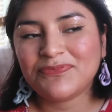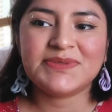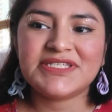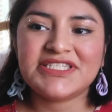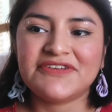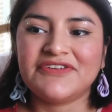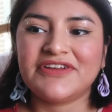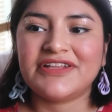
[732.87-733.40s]

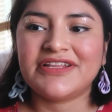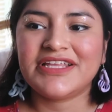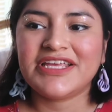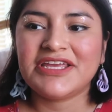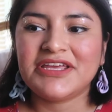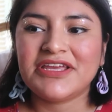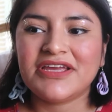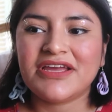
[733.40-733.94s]

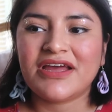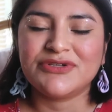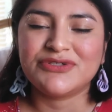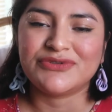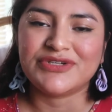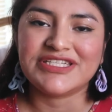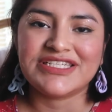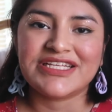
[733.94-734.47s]
Specifically,
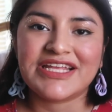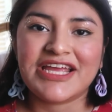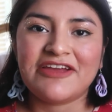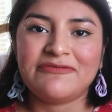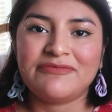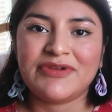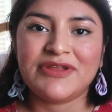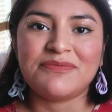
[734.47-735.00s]
most recently
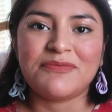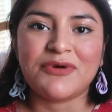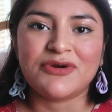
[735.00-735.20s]
I've been